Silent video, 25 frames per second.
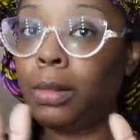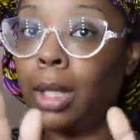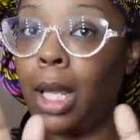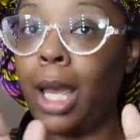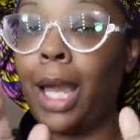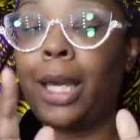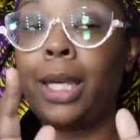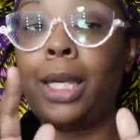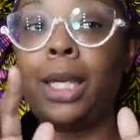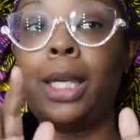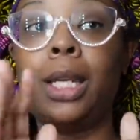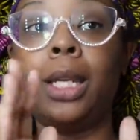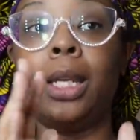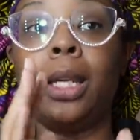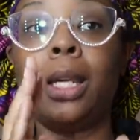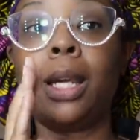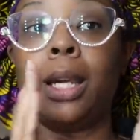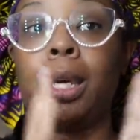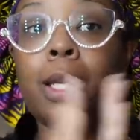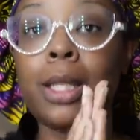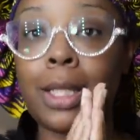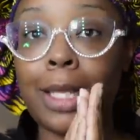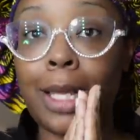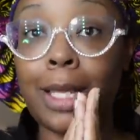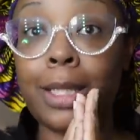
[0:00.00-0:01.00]
I get it
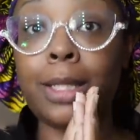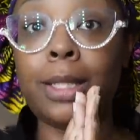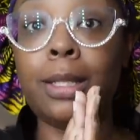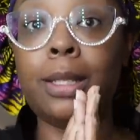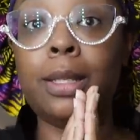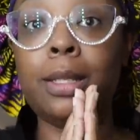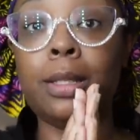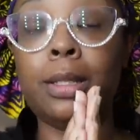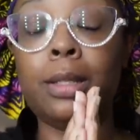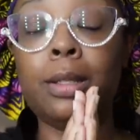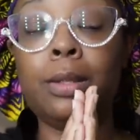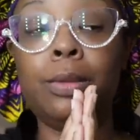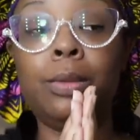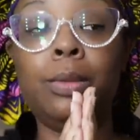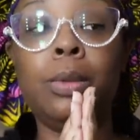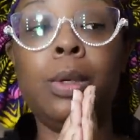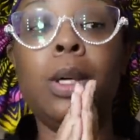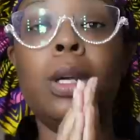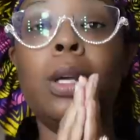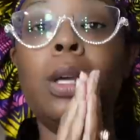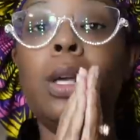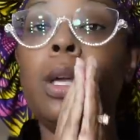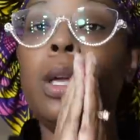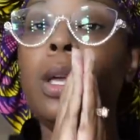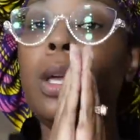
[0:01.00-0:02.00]
because I see it too.
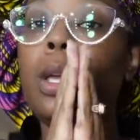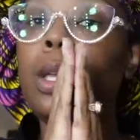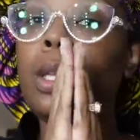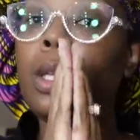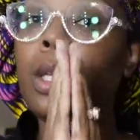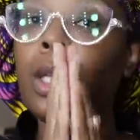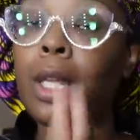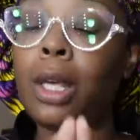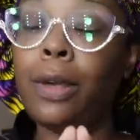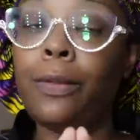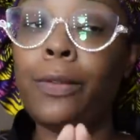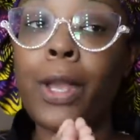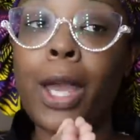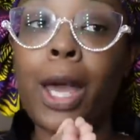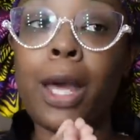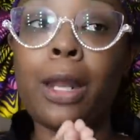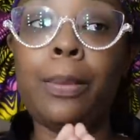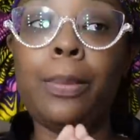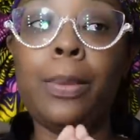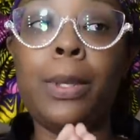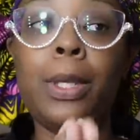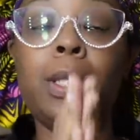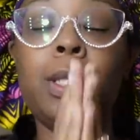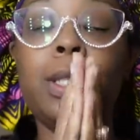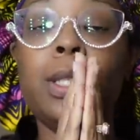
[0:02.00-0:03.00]
Love y'all to
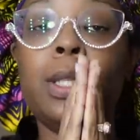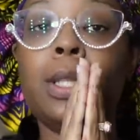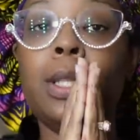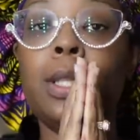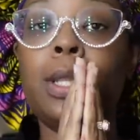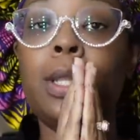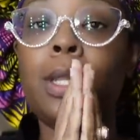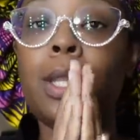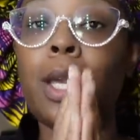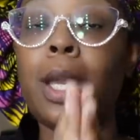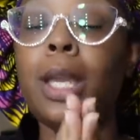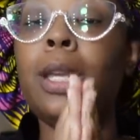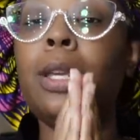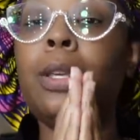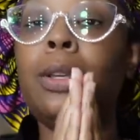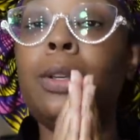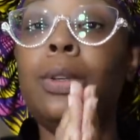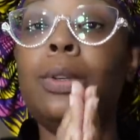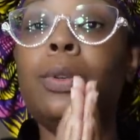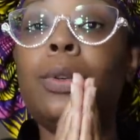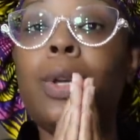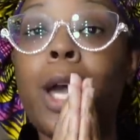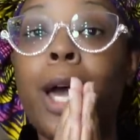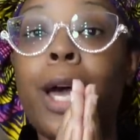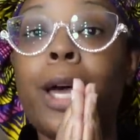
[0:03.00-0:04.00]
pieces and thank
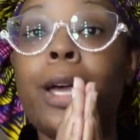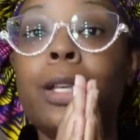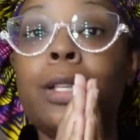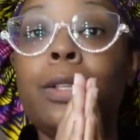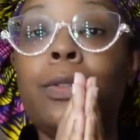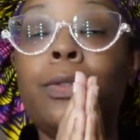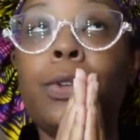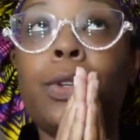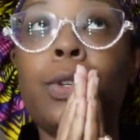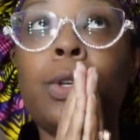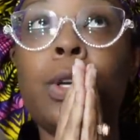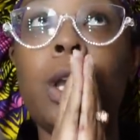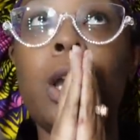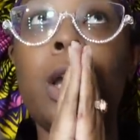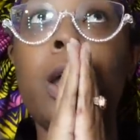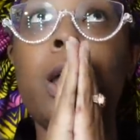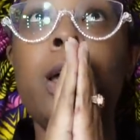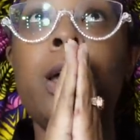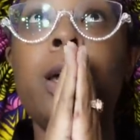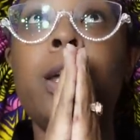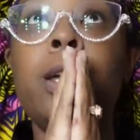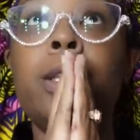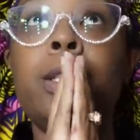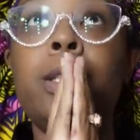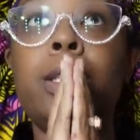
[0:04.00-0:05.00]
you guys for
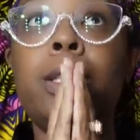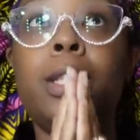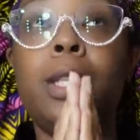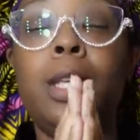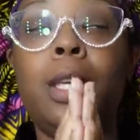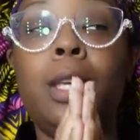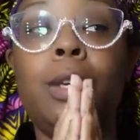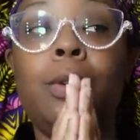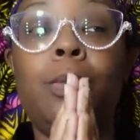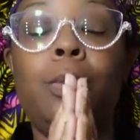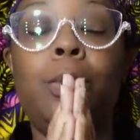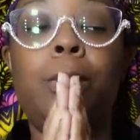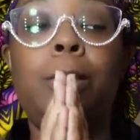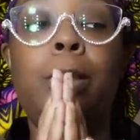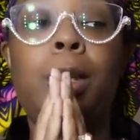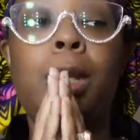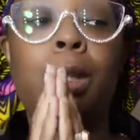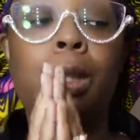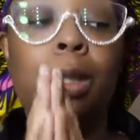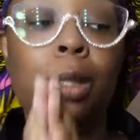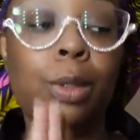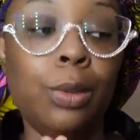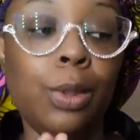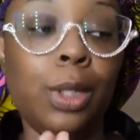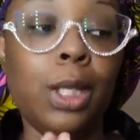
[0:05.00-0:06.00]
sticking with me
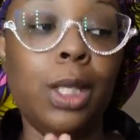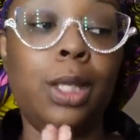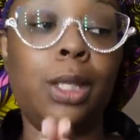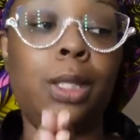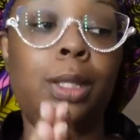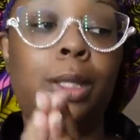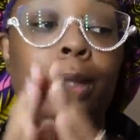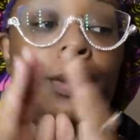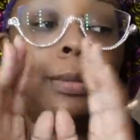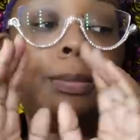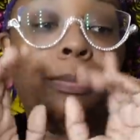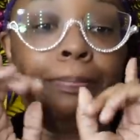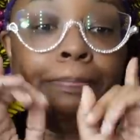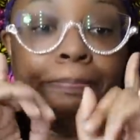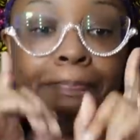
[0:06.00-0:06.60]
through this.